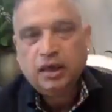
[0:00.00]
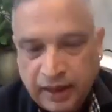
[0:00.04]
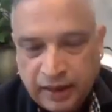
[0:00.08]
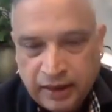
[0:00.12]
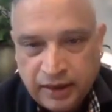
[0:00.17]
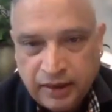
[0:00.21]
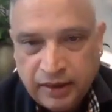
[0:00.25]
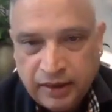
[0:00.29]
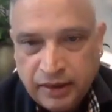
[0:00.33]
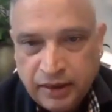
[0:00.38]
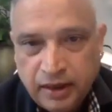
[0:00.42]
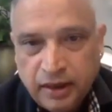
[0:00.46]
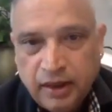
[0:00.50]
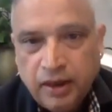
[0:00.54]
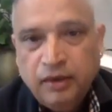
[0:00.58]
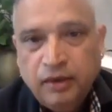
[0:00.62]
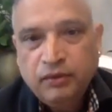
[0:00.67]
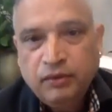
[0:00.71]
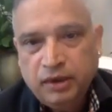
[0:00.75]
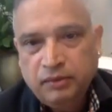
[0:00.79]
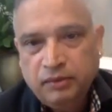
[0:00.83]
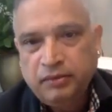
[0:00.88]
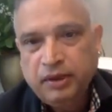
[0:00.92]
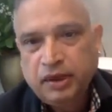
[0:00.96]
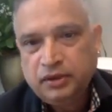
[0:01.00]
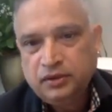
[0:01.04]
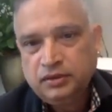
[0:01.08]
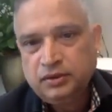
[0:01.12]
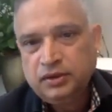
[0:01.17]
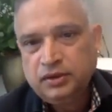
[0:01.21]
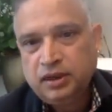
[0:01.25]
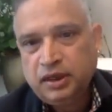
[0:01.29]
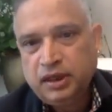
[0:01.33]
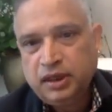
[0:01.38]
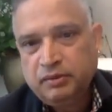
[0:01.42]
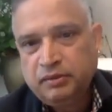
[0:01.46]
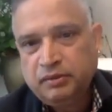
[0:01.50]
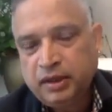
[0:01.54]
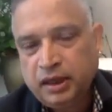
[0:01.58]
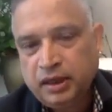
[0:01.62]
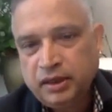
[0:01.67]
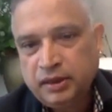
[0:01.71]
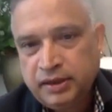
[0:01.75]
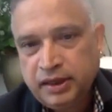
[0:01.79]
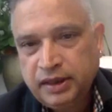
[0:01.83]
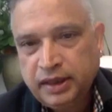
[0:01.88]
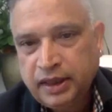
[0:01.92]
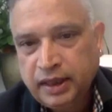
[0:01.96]
I went back to the
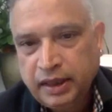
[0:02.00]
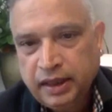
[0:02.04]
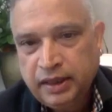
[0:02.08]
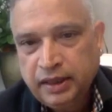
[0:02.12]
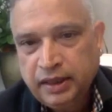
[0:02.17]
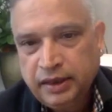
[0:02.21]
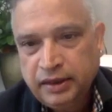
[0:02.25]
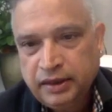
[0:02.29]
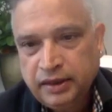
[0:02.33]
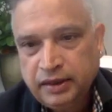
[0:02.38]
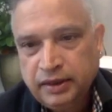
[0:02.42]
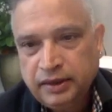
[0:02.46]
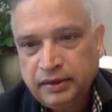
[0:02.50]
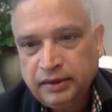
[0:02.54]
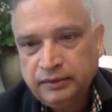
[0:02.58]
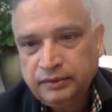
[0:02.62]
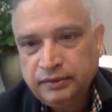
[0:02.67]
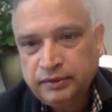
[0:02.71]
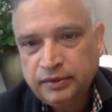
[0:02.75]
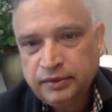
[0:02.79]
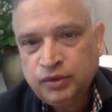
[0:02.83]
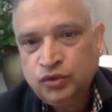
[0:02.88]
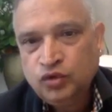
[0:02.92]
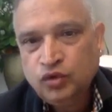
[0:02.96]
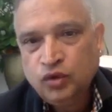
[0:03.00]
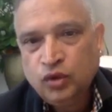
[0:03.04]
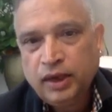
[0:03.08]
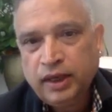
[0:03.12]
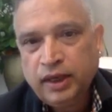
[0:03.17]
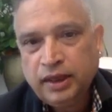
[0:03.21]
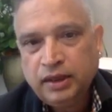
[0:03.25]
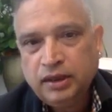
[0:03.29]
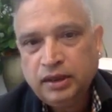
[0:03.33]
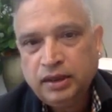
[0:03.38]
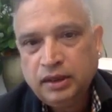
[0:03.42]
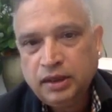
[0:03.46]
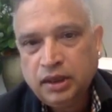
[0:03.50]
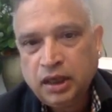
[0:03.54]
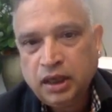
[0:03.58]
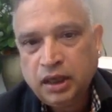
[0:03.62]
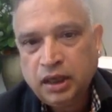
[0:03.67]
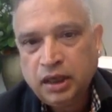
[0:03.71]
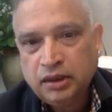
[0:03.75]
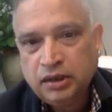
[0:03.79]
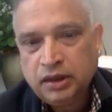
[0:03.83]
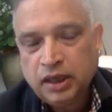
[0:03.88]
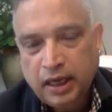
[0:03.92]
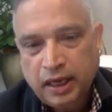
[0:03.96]
Nepal. Then I joined
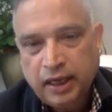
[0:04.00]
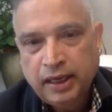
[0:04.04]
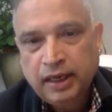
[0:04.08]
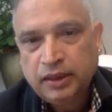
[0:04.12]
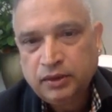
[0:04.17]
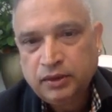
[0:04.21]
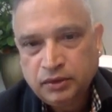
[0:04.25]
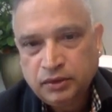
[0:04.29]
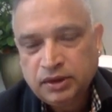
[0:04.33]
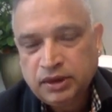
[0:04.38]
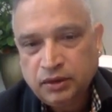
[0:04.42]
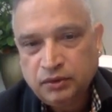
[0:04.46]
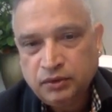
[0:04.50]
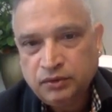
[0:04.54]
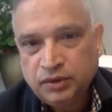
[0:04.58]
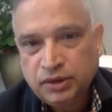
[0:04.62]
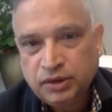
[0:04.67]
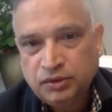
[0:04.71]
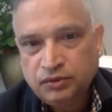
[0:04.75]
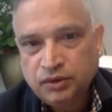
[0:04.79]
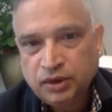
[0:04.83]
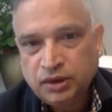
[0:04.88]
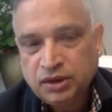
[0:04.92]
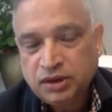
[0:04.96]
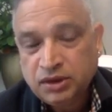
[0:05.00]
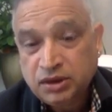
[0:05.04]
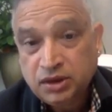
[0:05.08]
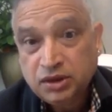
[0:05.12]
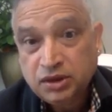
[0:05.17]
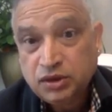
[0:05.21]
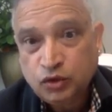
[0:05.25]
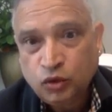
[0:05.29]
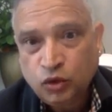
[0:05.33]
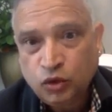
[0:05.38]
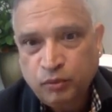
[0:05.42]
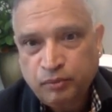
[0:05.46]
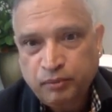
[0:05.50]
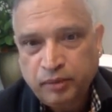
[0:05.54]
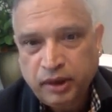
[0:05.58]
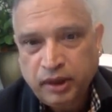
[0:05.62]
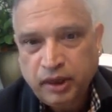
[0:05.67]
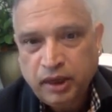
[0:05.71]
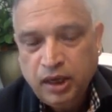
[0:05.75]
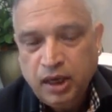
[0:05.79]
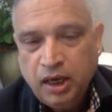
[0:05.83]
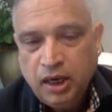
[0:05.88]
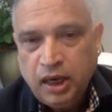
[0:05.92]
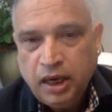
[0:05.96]
the Hyatt Hotel, which was just open.
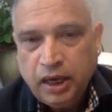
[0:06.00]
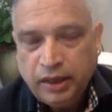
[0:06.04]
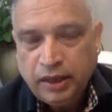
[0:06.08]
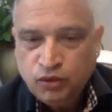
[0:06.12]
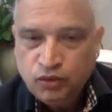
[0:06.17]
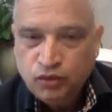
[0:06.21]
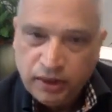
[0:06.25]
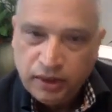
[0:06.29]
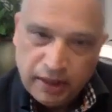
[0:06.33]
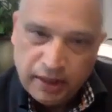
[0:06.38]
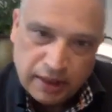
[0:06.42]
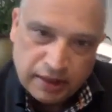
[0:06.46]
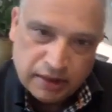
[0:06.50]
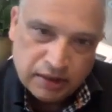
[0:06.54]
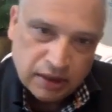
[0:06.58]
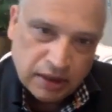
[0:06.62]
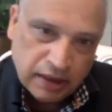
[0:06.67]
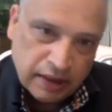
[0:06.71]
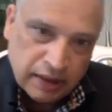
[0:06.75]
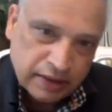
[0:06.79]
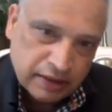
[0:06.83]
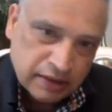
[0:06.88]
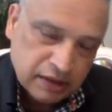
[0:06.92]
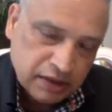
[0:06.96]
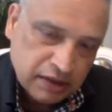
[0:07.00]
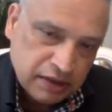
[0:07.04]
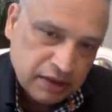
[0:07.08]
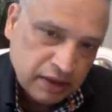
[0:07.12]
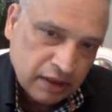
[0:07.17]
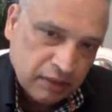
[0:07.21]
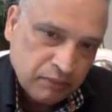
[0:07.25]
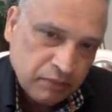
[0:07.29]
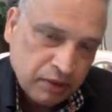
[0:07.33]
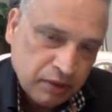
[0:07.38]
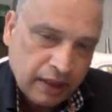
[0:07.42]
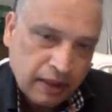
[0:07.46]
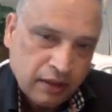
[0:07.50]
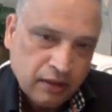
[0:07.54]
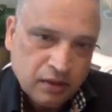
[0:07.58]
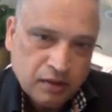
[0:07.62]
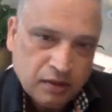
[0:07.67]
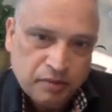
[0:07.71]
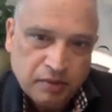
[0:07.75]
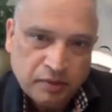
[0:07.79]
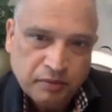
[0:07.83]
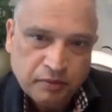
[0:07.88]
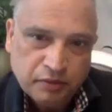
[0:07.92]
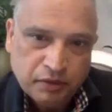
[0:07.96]
I joined as an electrician, but I got
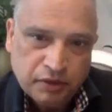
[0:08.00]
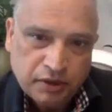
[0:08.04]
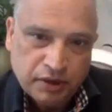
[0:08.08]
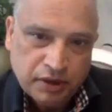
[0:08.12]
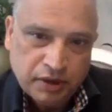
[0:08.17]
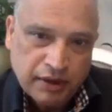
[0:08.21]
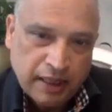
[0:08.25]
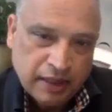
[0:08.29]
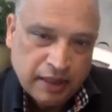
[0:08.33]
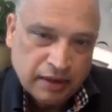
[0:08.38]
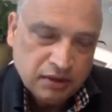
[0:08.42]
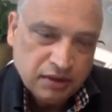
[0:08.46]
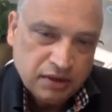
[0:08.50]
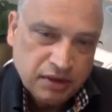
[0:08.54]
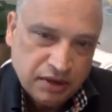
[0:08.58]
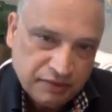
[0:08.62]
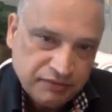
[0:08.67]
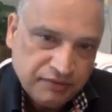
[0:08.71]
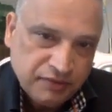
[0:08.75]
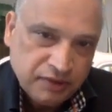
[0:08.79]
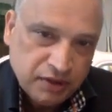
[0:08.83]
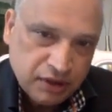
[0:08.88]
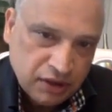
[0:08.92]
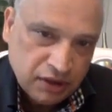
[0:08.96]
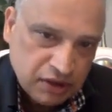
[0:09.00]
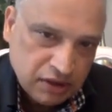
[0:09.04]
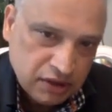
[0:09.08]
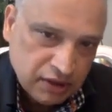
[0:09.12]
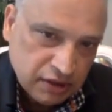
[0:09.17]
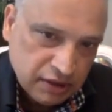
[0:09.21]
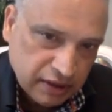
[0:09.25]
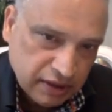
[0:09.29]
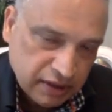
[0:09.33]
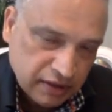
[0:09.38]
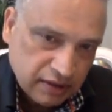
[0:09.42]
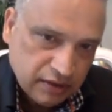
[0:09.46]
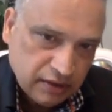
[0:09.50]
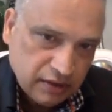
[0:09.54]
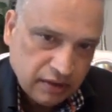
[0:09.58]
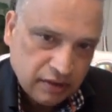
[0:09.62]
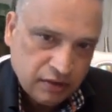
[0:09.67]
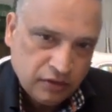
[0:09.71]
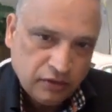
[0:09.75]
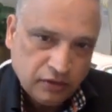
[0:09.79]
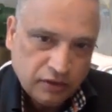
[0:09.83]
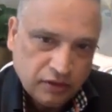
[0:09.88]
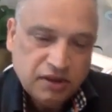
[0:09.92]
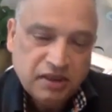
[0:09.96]
promoted as a safety engineer.
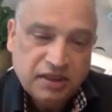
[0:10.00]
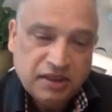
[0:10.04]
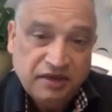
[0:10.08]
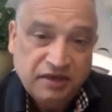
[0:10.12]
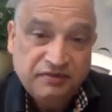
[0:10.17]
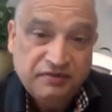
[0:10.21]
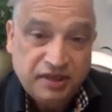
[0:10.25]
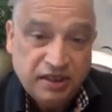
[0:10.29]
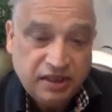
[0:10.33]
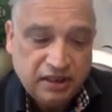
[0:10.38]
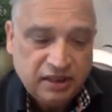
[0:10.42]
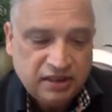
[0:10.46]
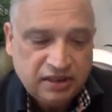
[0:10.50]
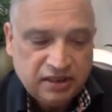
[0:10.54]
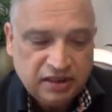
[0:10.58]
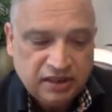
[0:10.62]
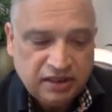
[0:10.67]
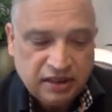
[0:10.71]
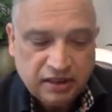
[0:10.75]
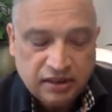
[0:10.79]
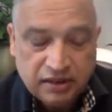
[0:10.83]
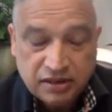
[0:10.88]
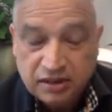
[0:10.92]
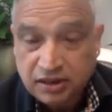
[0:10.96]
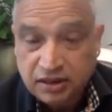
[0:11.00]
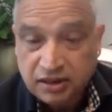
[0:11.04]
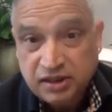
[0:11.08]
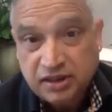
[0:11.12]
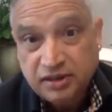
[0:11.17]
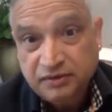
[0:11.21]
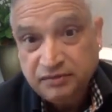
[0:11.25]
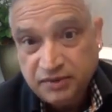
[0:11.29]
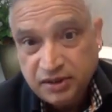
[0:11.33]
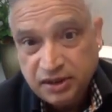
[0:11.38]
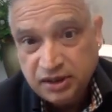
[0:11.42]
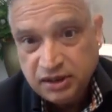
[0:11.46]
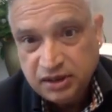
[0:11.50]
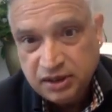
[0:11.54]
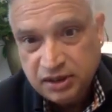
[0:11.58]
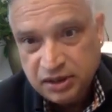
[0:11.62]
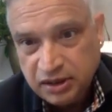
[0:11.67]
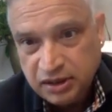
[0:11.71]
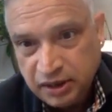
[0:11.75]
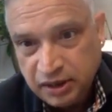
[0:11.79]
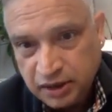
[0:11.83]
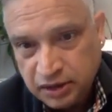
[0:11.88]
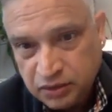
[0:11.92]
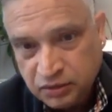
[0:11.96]
It's not safety engineer, it's a safety
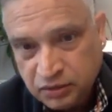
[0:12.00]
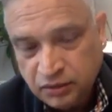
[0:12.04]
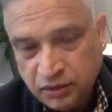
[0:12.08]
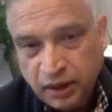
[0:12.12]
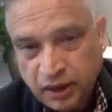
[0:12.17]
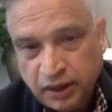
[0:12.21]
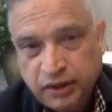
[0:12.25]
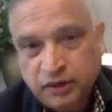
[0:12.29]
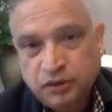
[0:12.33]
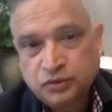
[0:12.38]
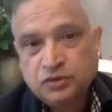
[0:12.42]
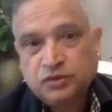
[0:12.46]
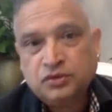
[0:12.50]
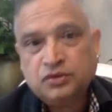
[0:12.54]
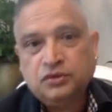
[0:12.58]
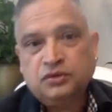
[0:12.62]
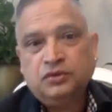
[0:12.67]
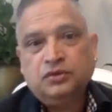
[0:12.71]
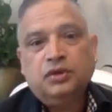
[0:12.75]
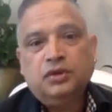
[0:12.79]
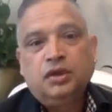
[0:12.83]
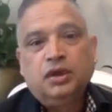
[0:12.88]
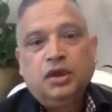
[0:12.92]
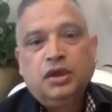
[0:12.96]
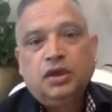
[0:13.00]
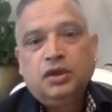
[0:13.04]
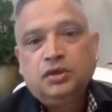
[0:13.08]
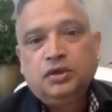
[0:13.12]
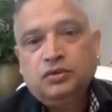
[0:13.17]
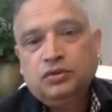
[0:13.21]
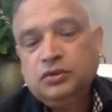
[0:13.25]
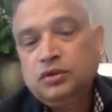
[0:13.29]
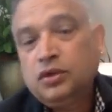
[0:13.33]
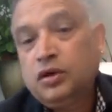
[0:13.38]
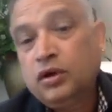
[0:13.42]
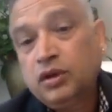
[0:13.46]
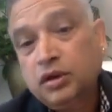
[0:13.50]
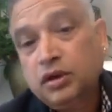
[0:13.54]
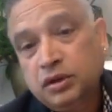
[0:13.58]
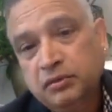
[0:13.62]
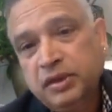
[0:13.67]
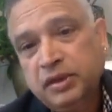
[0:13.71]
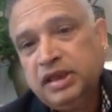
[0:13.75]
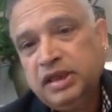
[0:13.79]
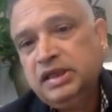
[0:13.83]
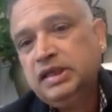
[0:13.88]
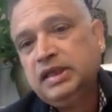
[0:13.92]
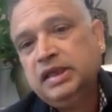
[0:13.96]
engineer. So I used to do all the
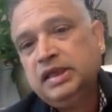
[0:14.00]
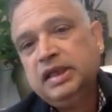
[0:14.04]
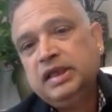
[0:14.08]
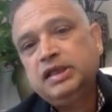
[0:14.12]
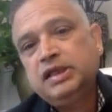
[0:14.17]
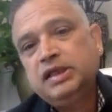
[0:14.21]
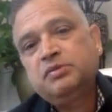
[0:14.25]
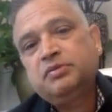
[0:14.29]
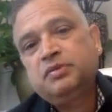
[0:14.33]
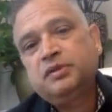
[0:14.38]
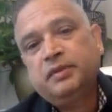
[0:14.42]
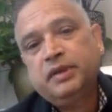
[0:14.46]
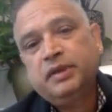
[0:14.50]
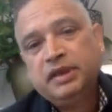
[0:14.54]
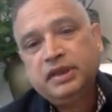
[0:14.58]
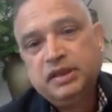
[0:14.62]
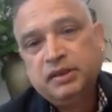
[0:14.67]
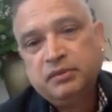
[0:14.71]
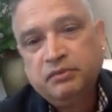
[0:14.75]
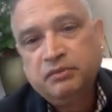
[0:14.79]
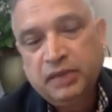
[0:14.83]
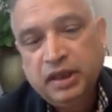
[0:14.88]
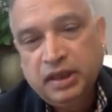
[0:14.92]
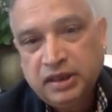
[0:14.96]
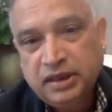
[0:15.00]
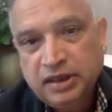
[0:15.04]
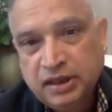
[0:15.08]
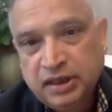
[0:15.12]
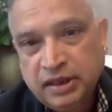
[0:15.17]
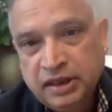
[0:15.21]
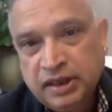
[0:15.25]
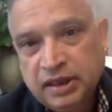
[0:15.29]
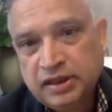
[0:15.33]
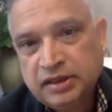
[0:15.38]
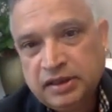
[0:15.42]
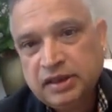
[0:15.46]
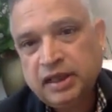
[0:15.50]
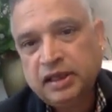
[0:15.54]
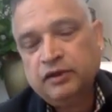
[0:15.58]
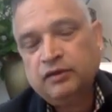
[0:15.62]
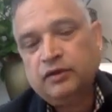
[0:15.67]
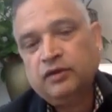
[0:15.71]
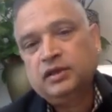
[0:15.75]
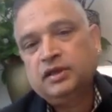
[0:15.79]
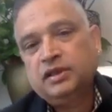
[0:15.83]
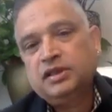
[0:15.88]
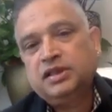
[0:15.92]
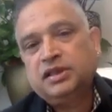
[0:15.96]
maintenance, preventive maintenance and
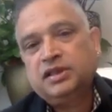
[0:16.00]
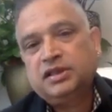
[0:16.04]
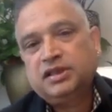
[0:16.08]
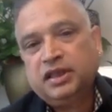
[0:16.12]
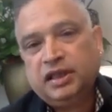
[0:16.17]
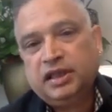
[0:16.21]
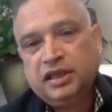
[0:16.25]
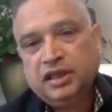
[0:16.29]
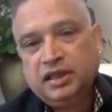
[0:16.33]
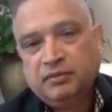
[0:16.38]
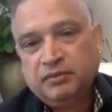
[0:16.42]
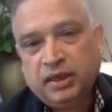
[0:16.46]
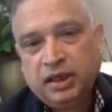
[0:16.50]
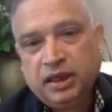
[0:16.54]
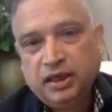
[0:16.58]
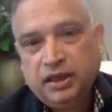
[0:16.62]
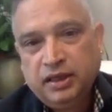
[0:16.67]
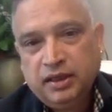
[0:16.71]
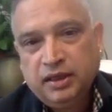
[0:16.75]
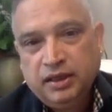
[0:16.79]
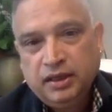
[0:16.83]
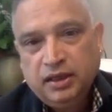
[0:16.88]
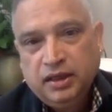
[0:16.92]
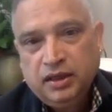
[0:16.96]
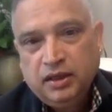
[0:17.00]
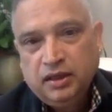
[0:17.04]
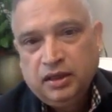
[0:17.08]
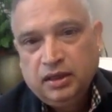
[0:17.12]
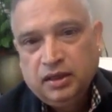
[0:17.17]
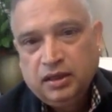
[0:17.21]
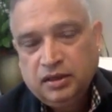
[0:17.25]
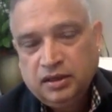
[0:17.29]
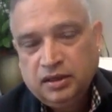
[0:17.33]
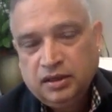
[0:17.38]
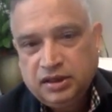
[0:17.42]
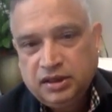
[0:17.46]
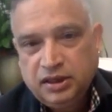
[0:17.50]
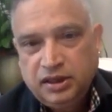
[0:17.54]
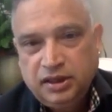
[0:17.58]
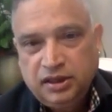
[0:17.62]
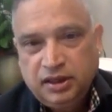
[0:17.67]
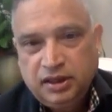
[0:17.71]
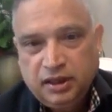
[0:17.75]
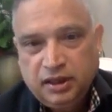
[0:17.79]
all this thing in my country,